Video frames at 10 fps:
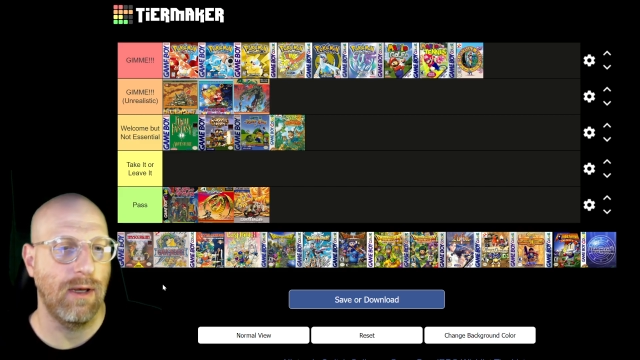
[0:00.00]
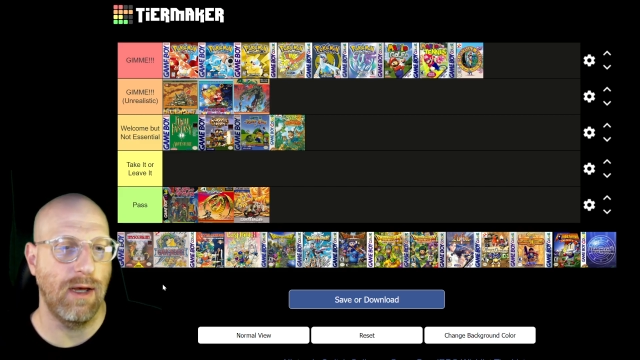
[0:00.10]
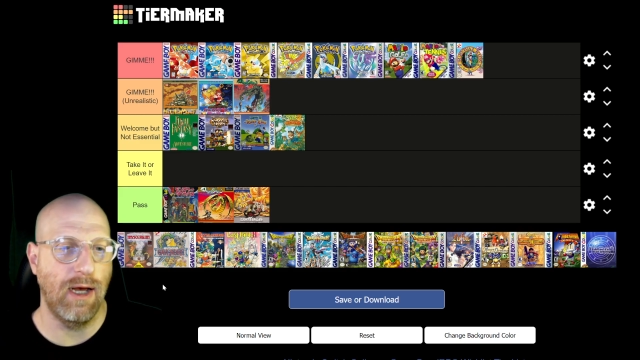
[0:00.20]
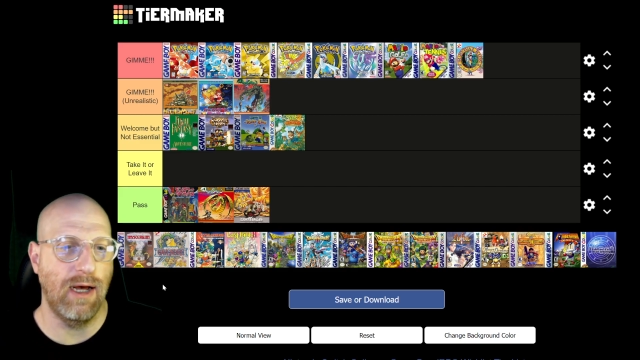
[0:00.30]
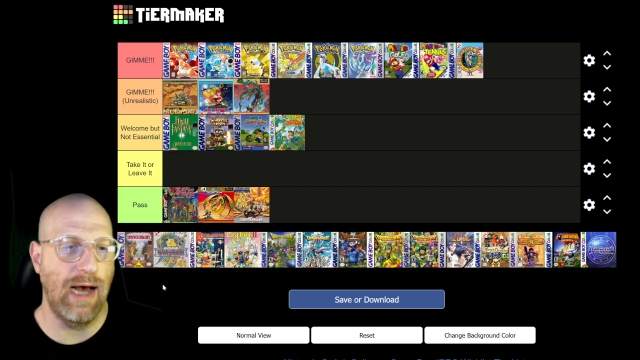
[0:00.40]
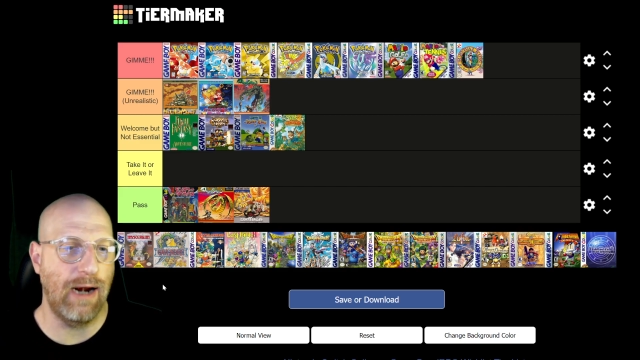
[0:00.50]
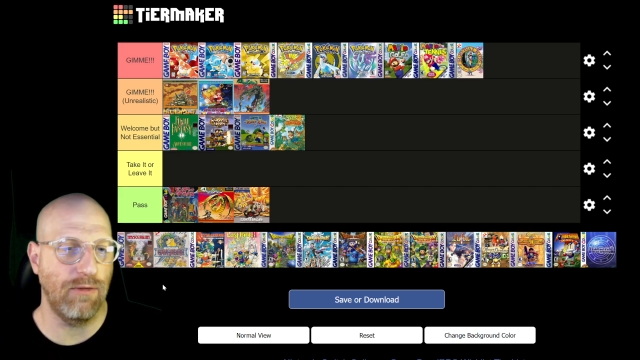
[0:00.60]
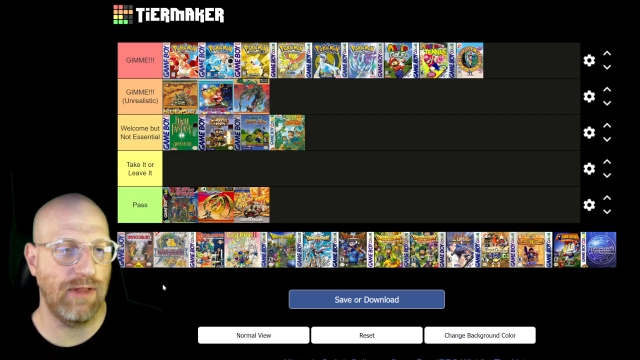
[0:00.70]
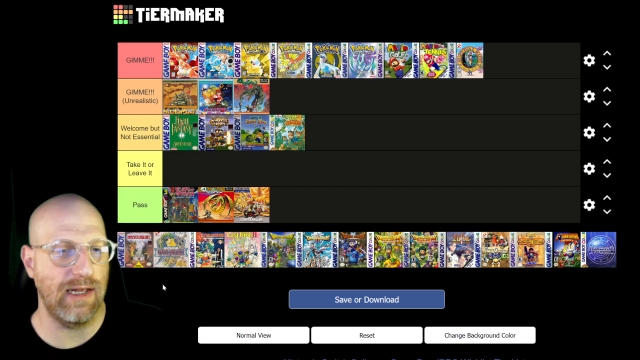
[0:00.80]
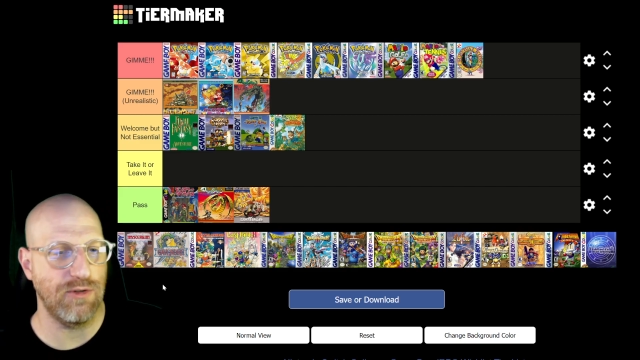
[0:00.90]
I
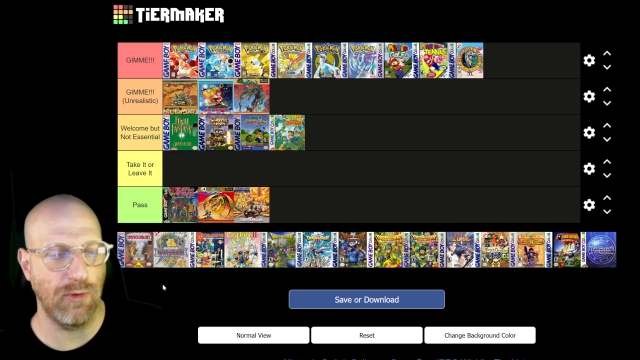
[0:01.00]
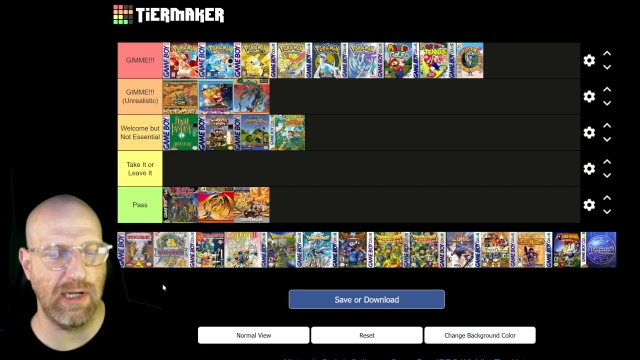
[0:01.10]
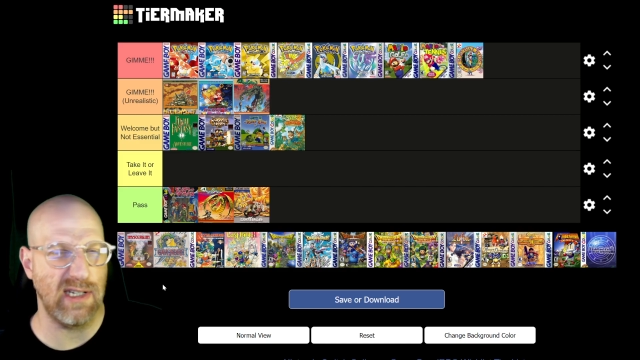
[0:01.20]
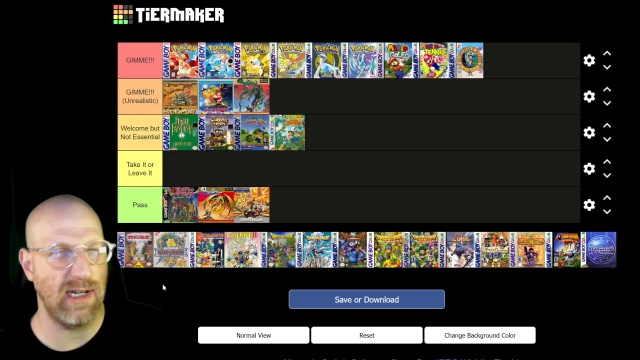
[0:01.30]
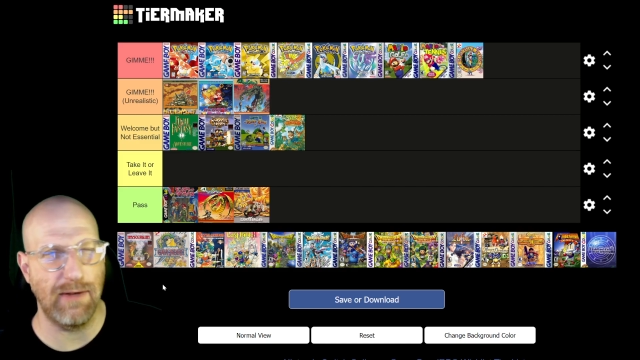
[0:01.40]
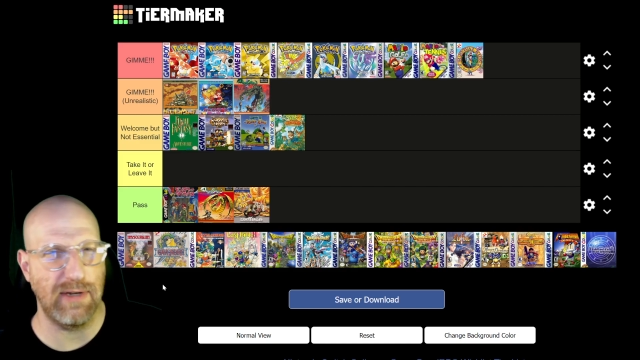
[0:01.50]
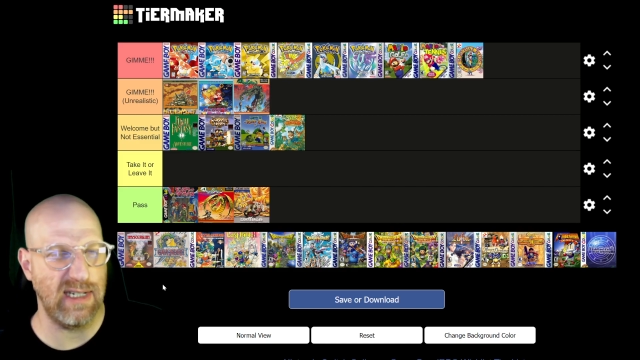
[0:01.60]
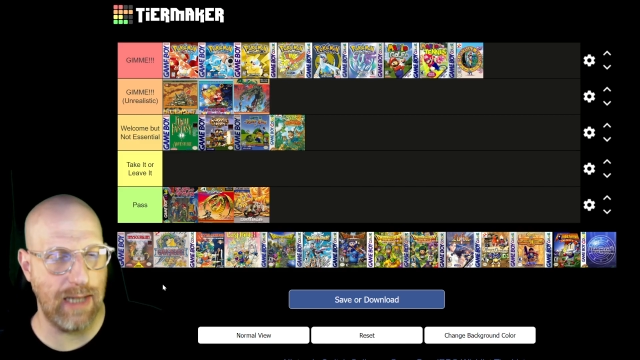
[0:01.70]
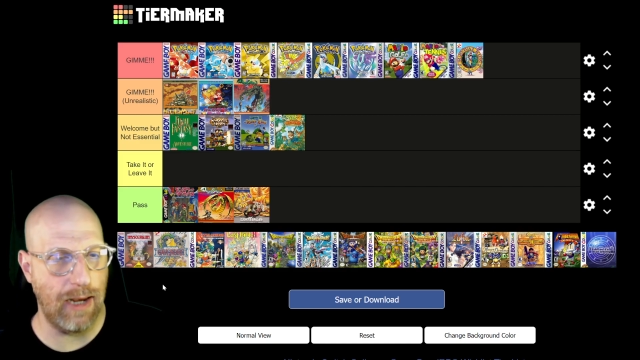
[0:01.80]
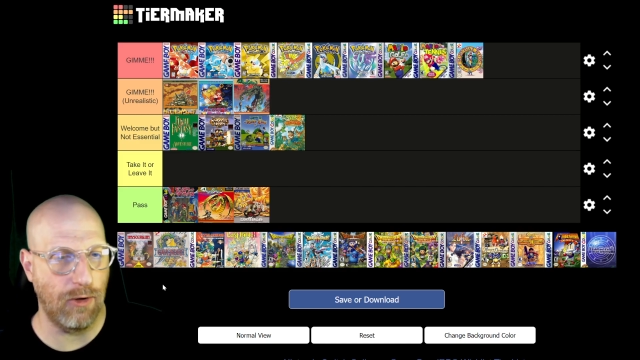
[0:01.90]
don't think it's really a
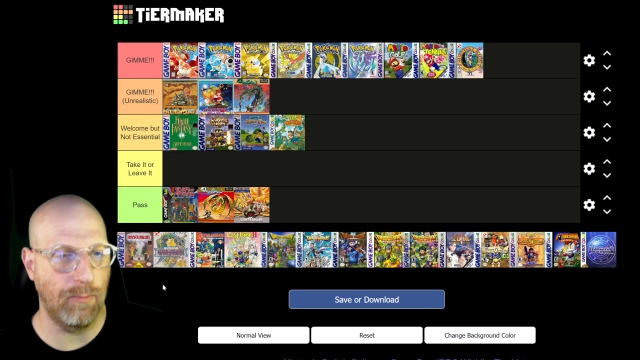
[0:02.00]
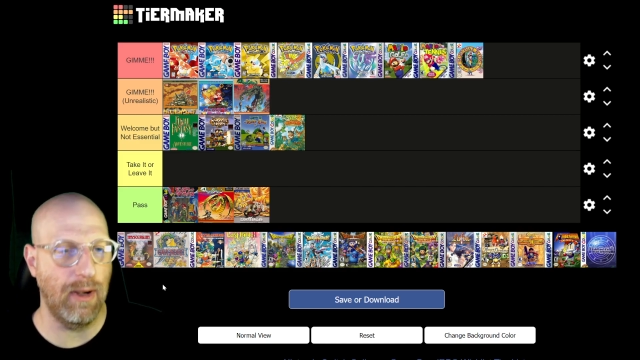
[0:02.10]
significant title,